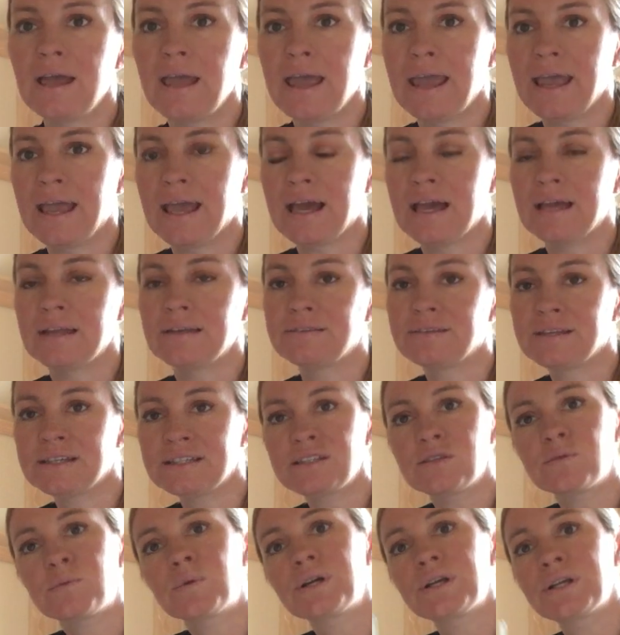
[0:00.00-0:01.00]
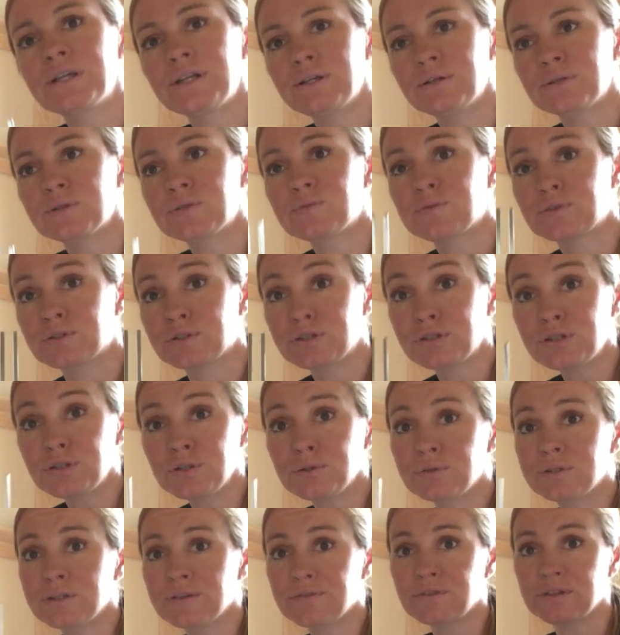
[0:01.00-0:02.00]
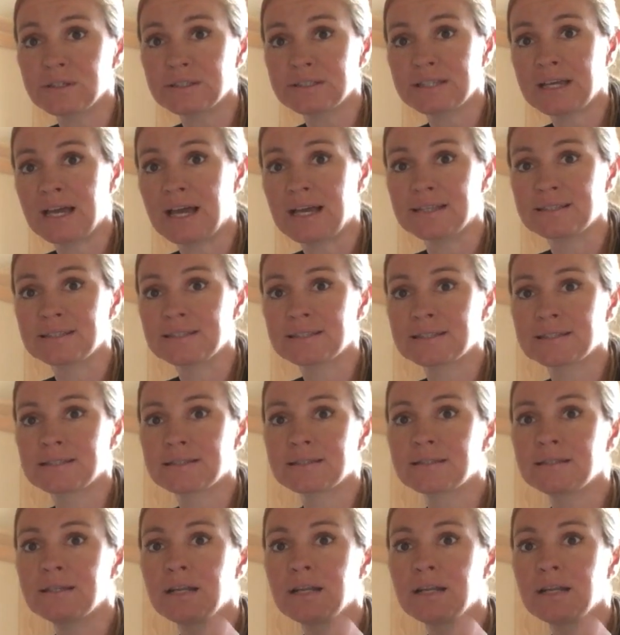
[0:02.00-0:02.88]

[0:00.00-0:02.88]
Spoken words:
And this we're going to use for two different tests.